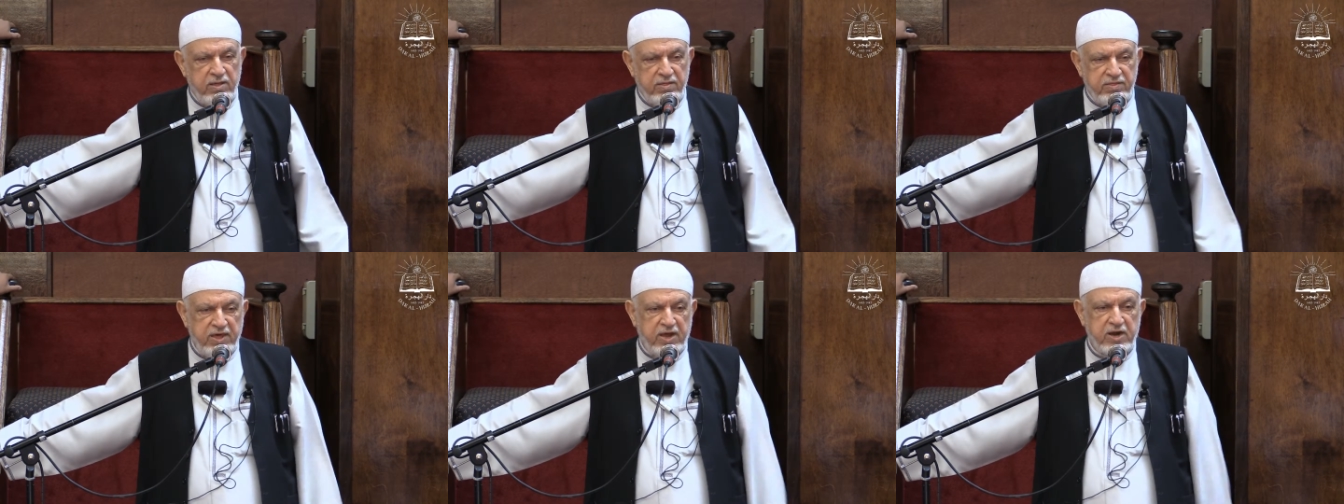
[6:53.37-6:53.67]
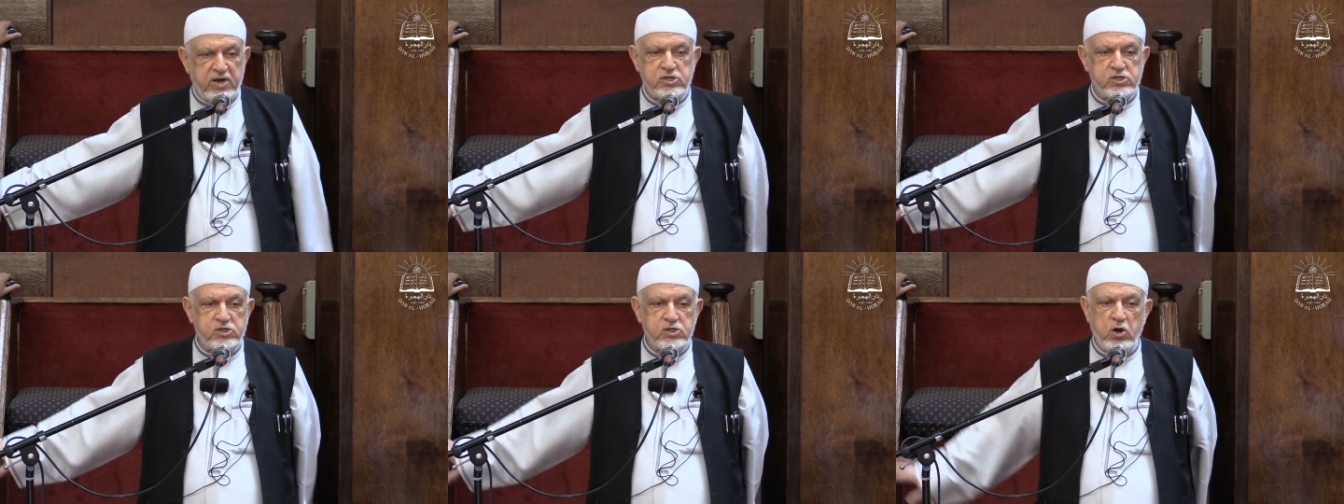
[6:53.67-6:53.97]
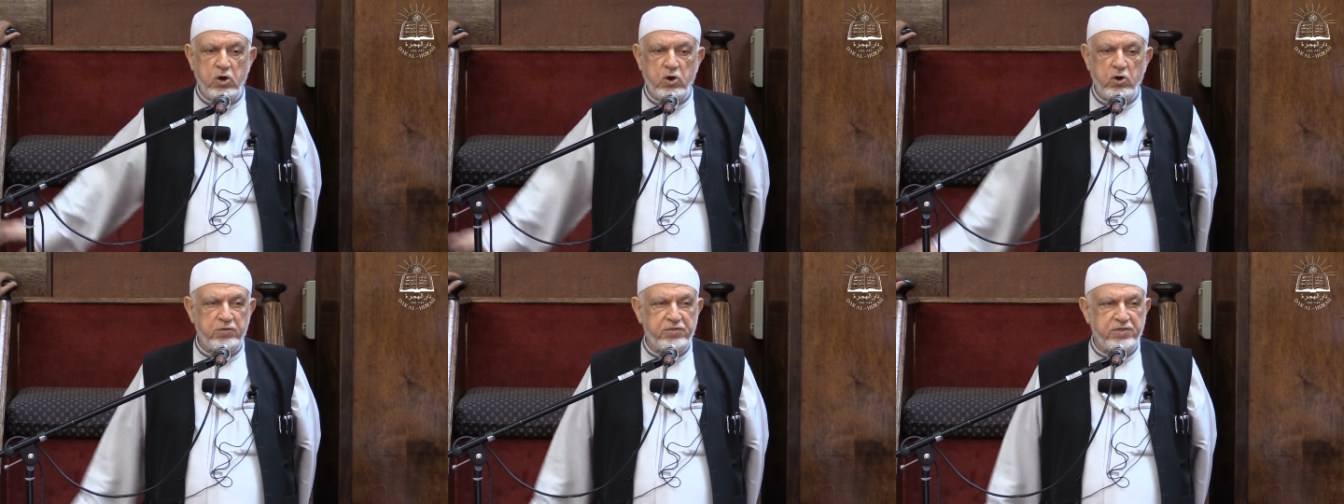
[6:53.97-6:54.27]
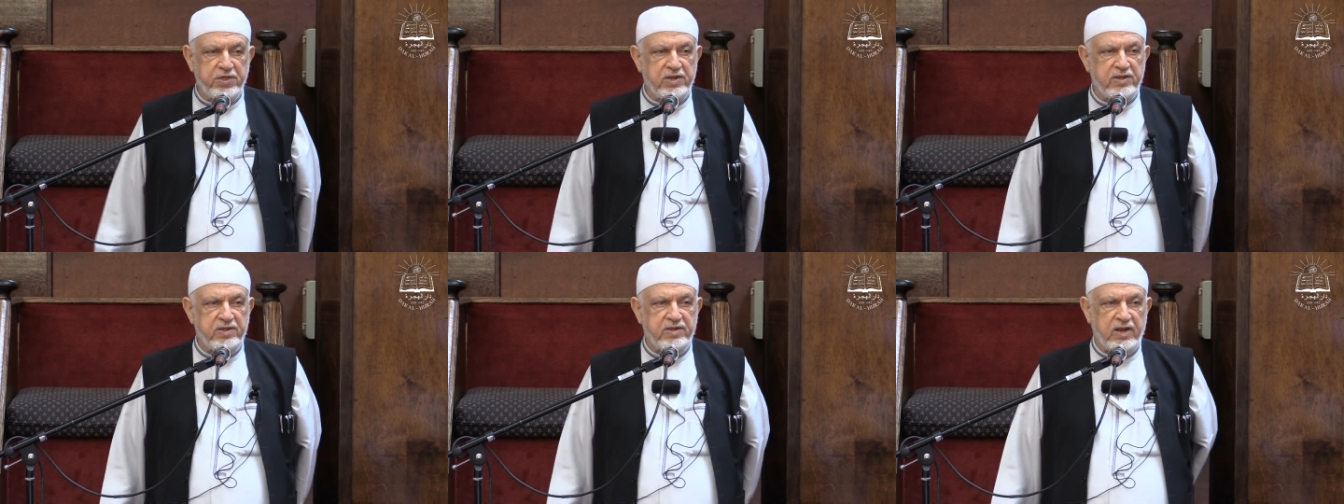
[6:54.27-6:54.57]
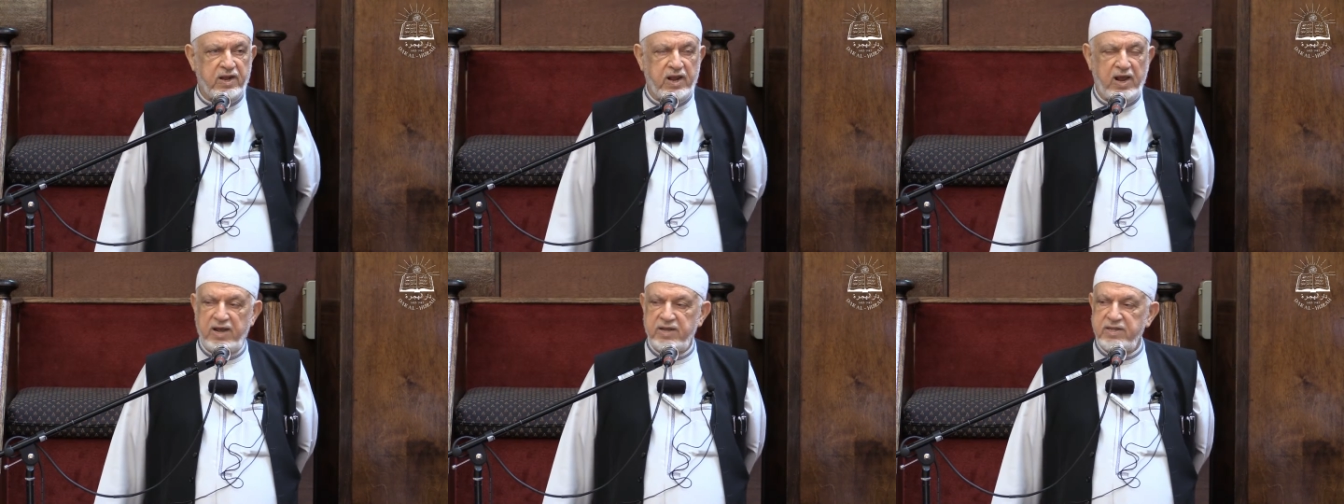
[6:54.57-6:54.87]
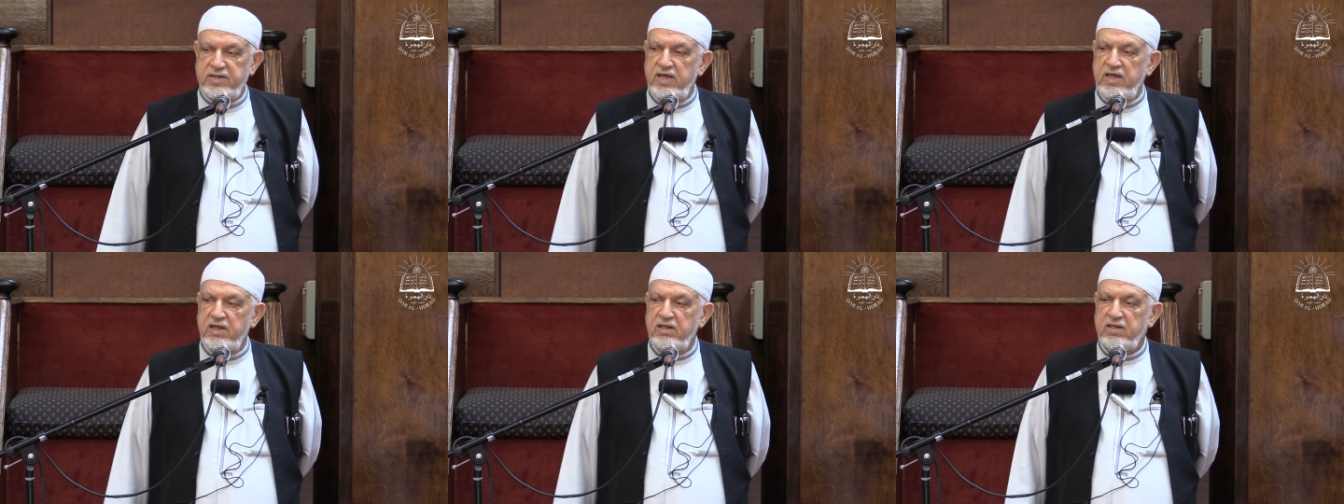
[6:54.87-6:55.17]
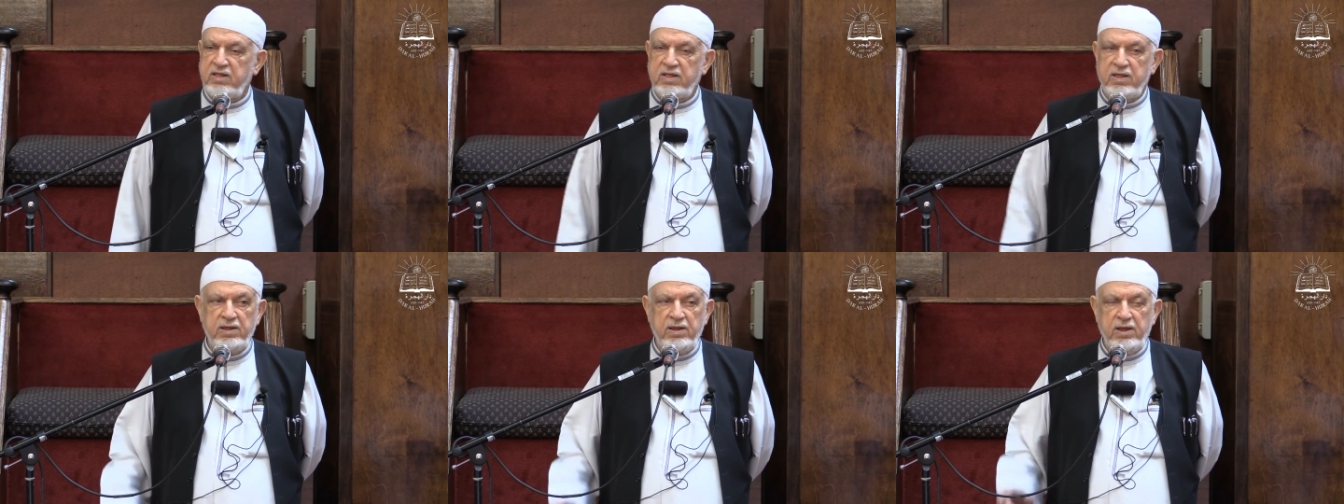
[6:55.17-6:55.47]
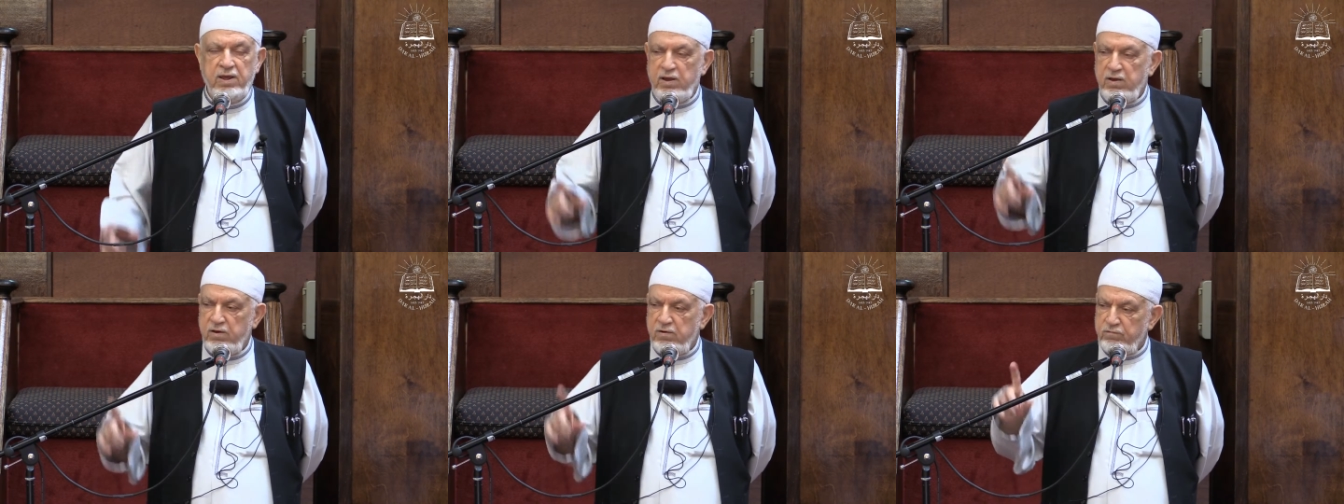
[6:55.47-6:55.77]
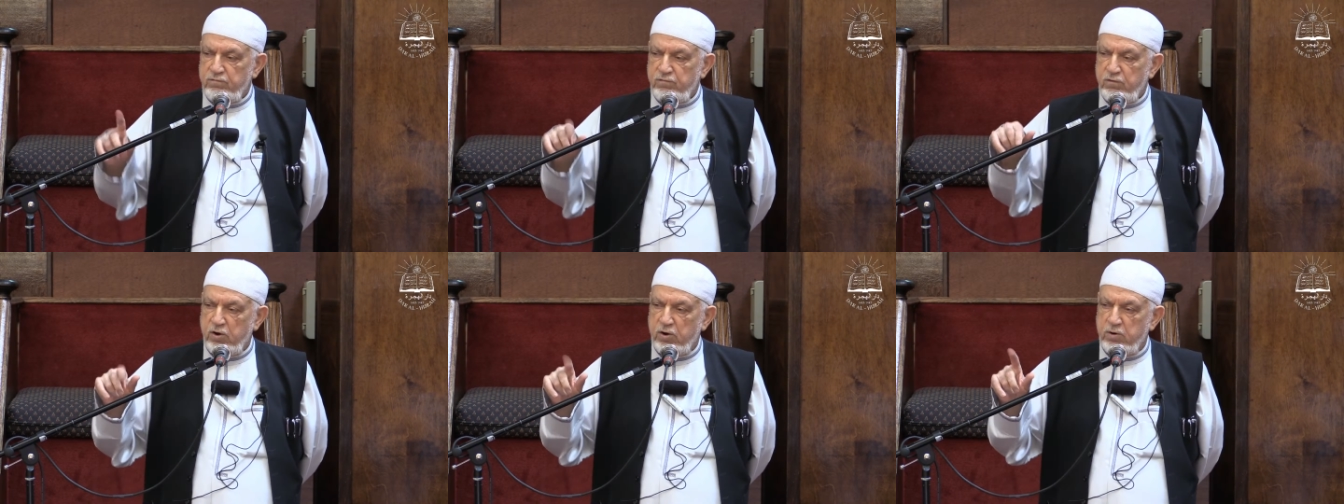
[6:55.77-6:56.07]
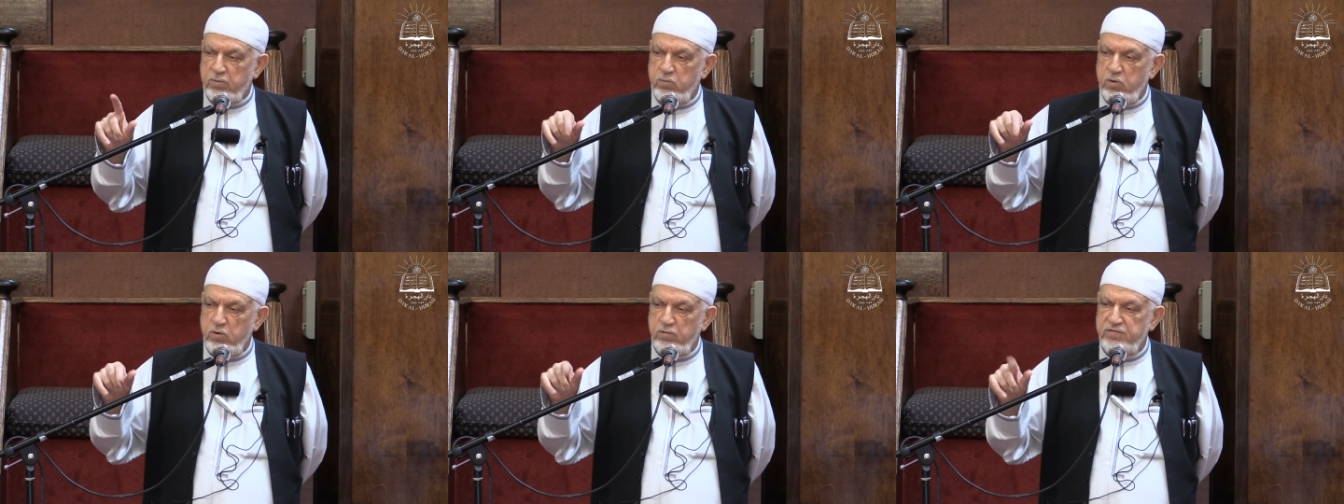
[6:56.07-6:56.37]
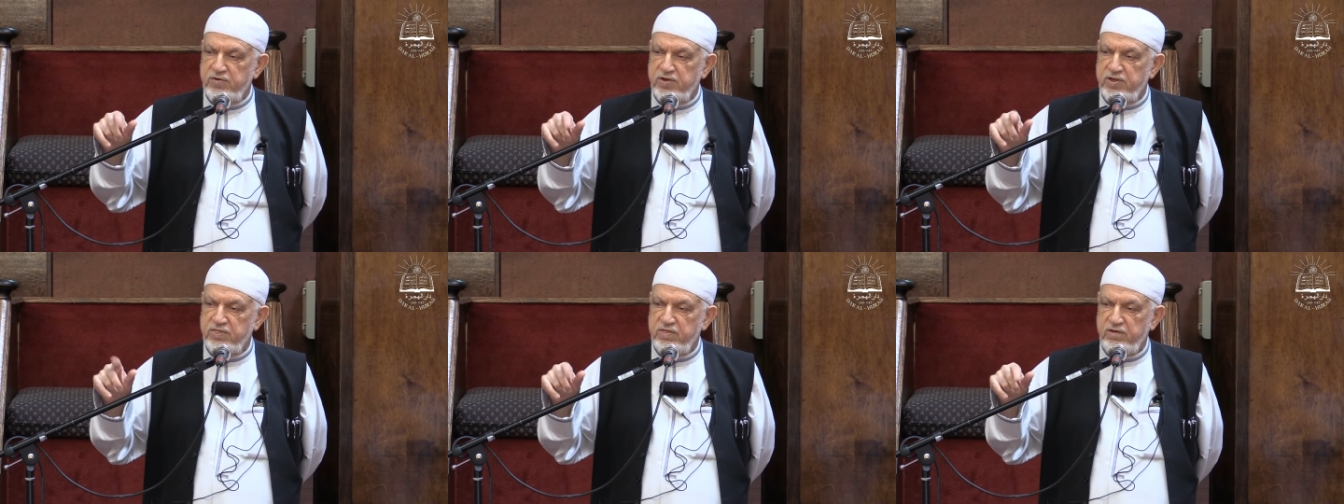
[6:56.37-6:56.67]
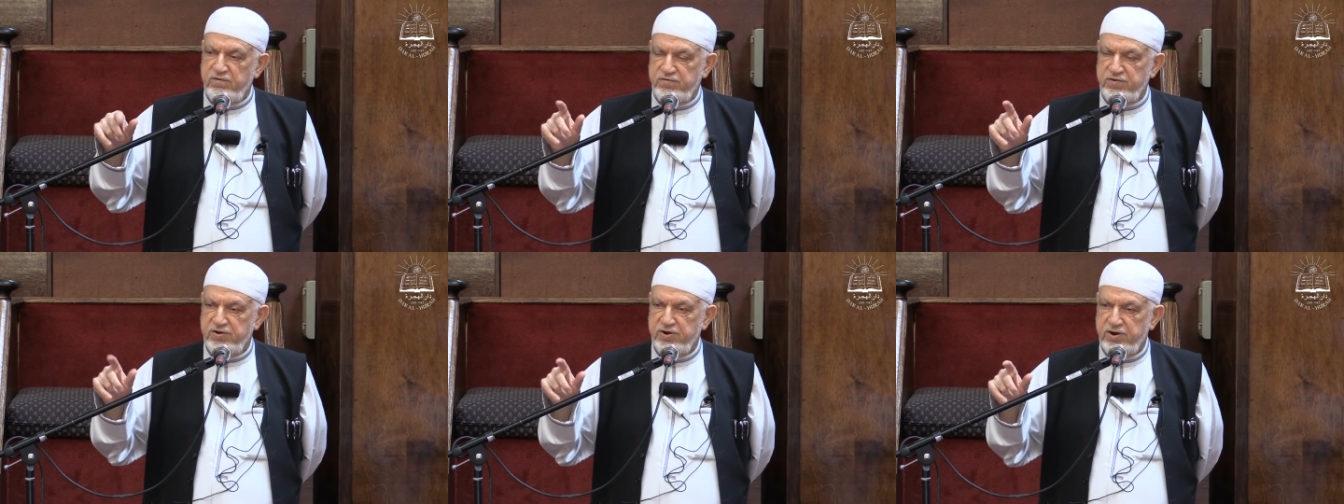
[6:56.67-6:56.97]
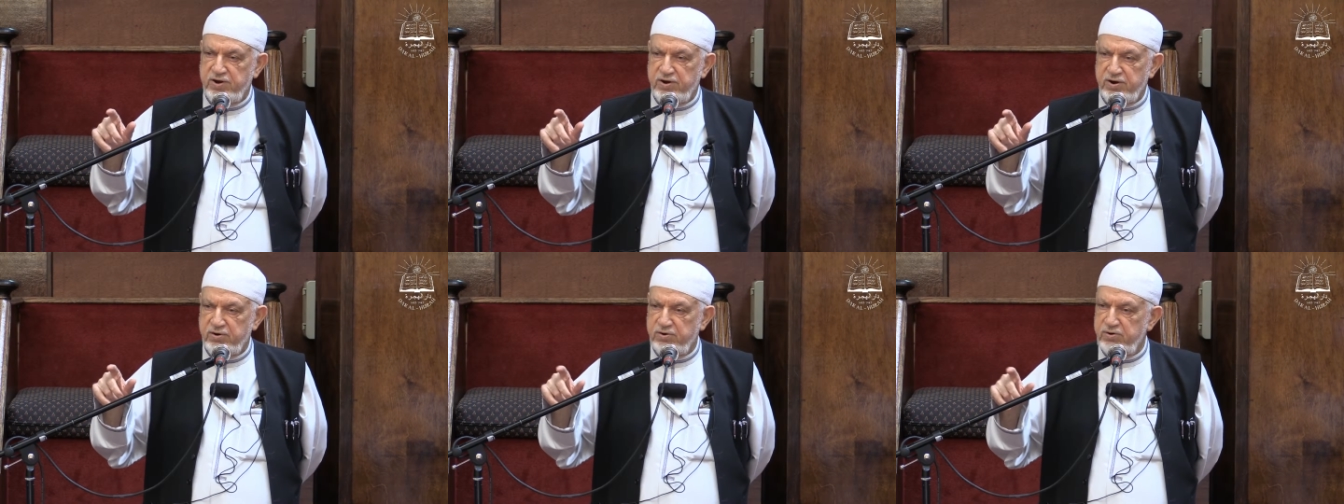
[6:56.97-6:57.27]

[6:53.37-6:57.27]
there is no authentic hadith for moving the finger.